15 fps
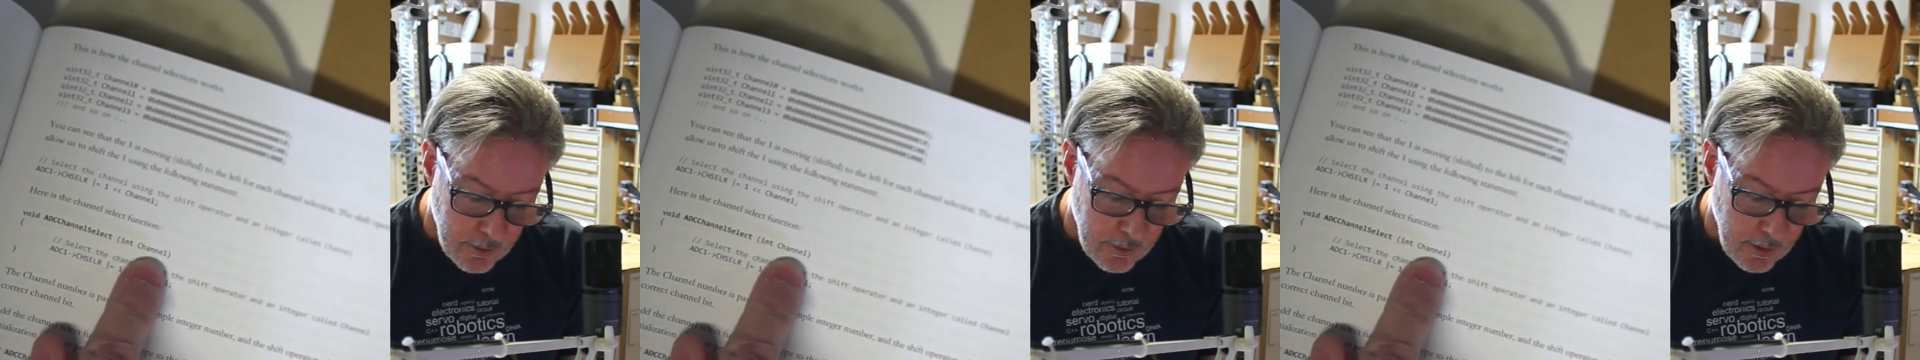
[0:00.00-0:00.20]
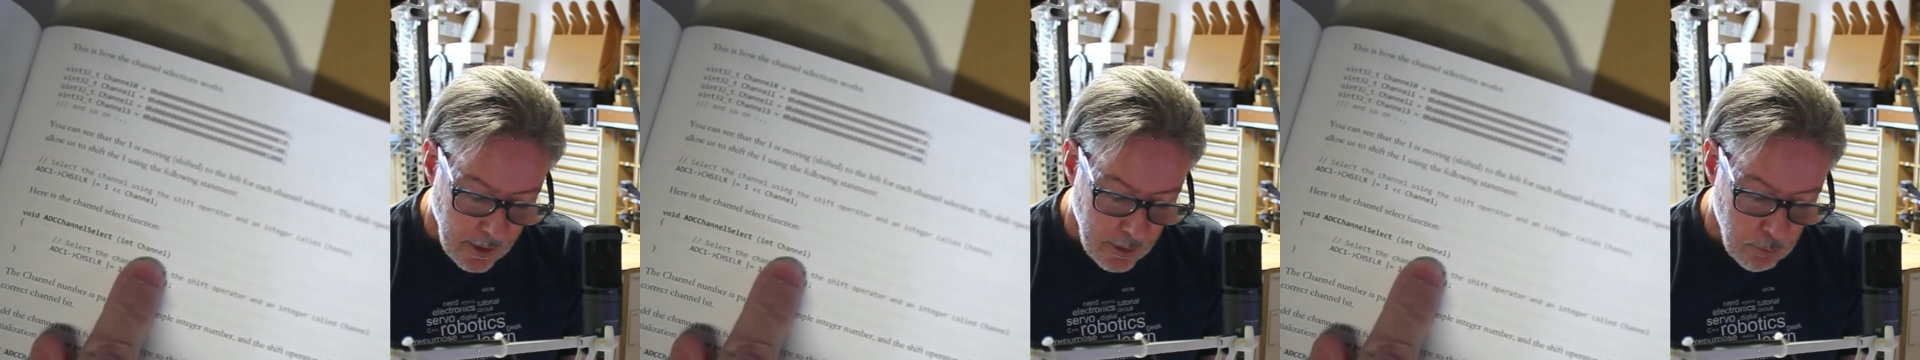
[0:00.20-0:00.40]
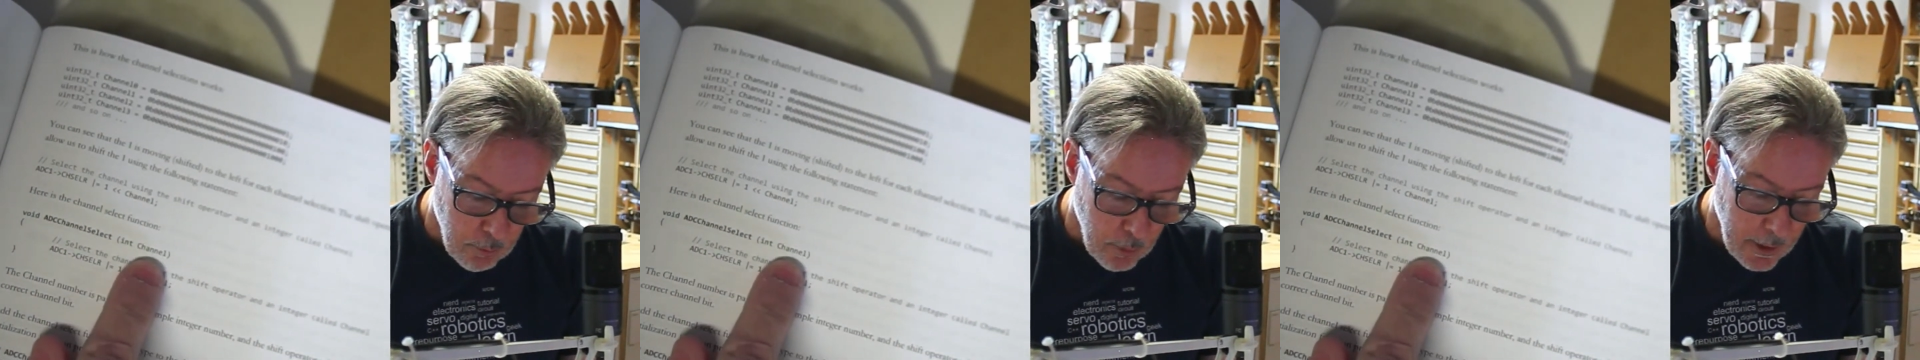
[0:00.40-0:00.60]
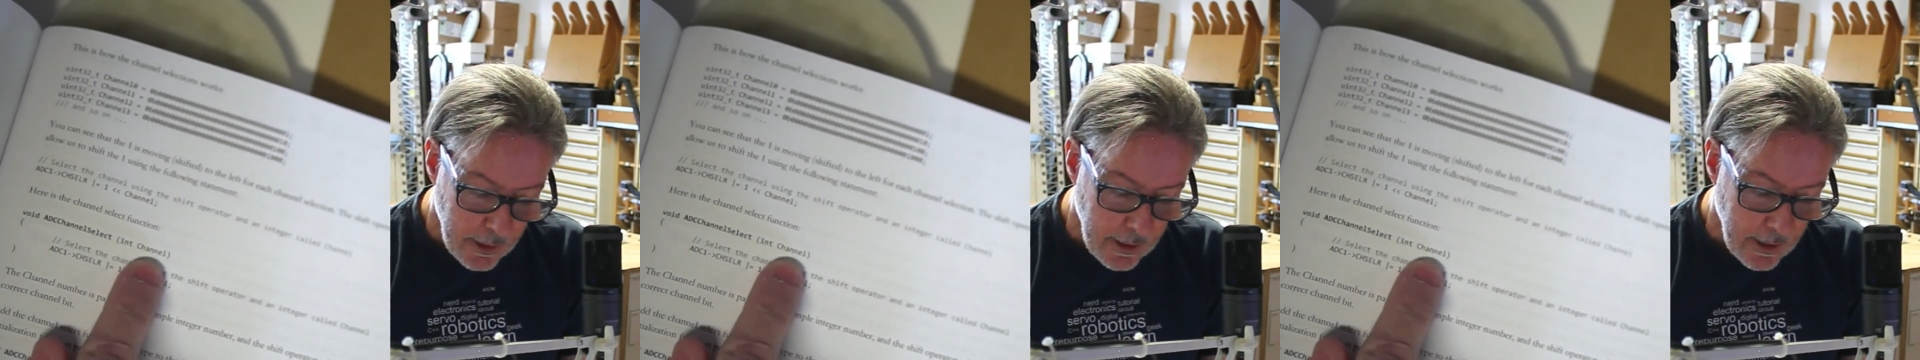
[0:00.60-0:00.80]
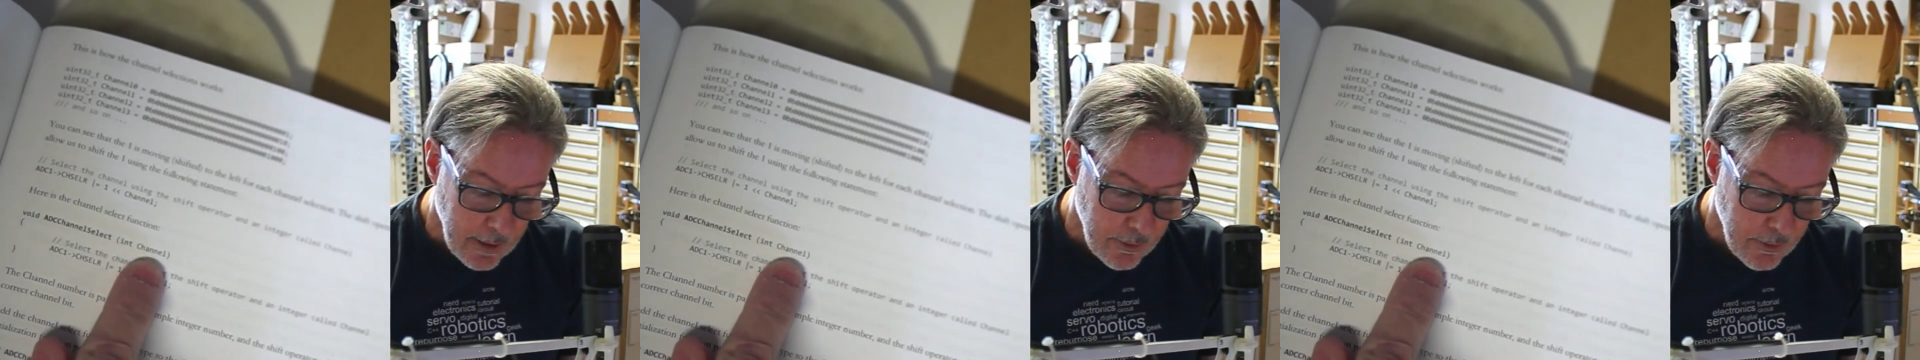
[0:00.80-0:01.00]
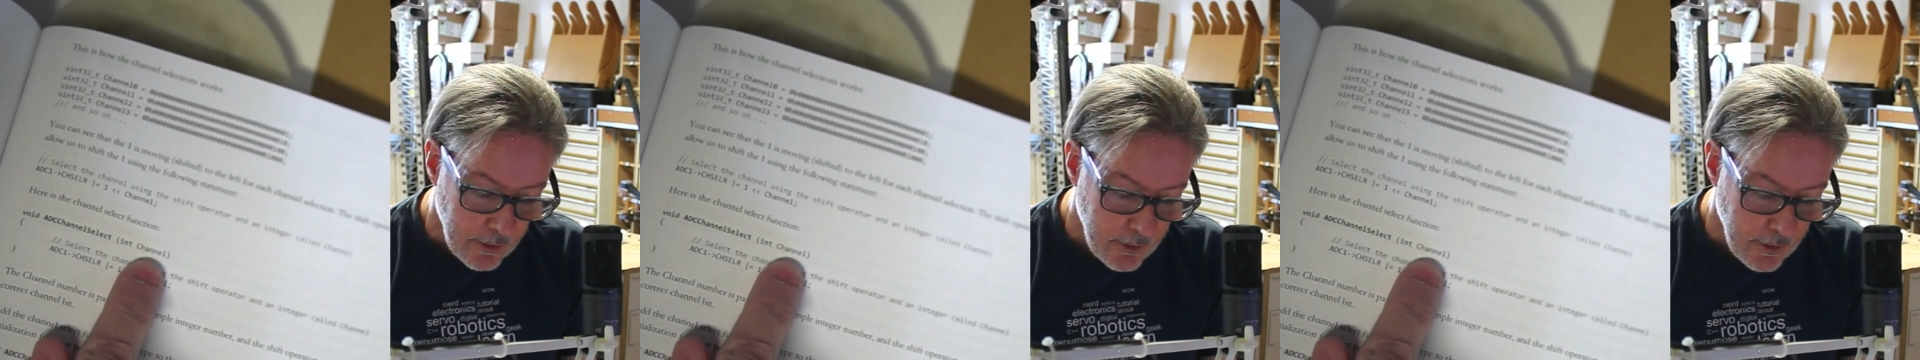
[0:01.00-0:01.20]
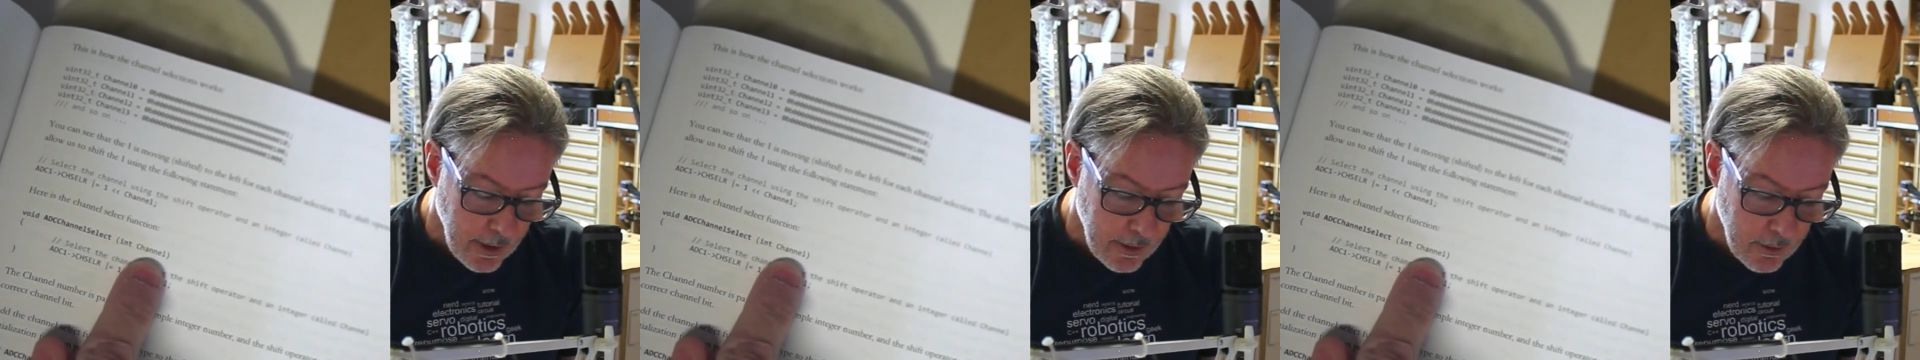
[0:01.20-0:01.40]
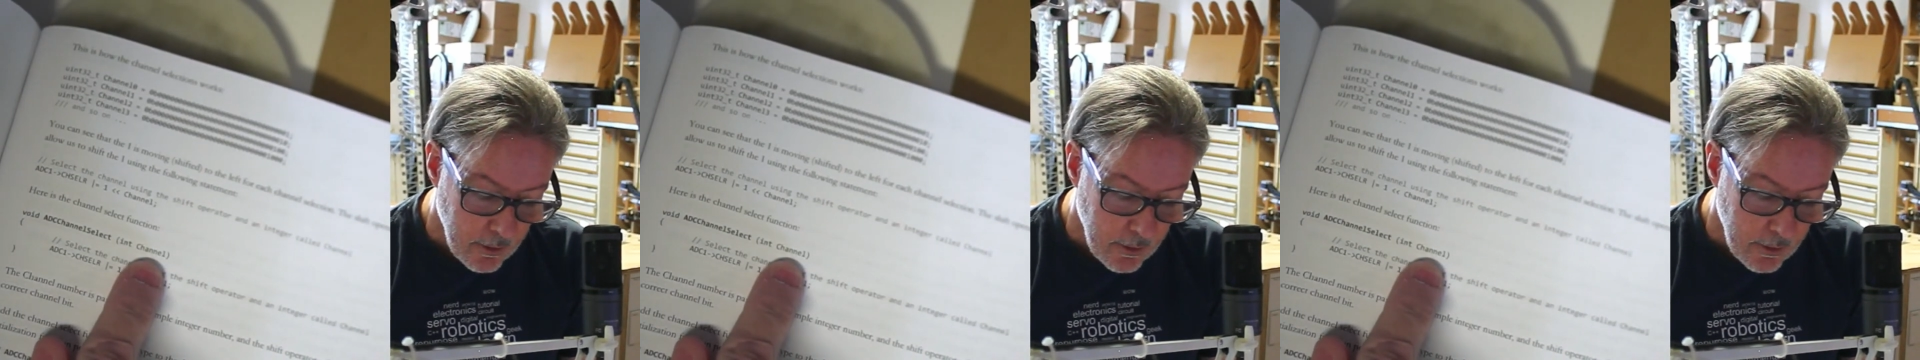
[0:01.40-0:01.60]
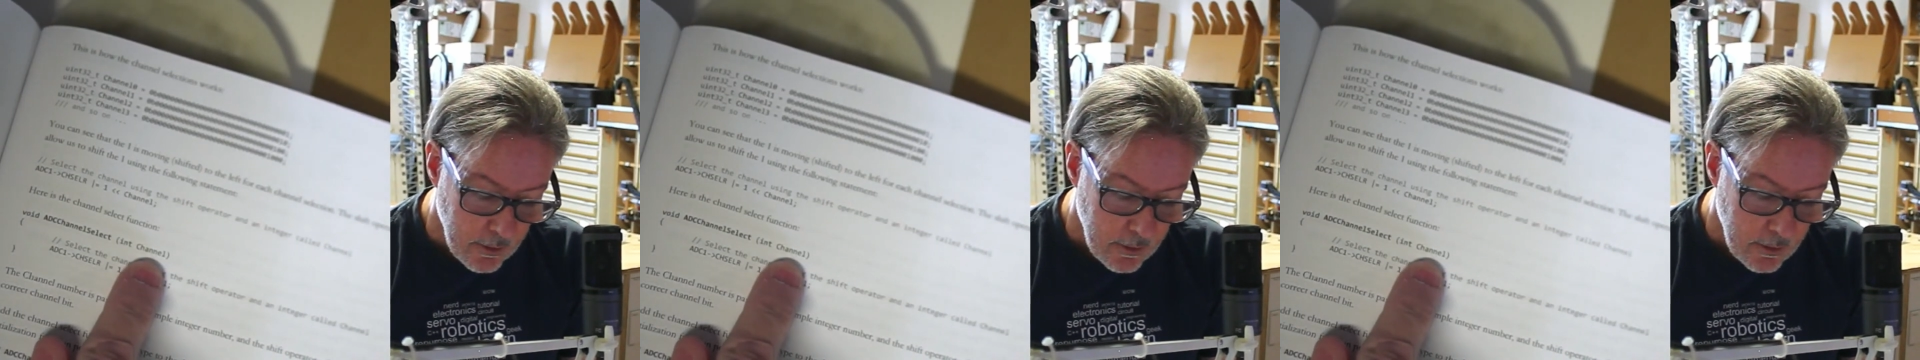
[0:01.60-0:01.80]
I bring in the channel.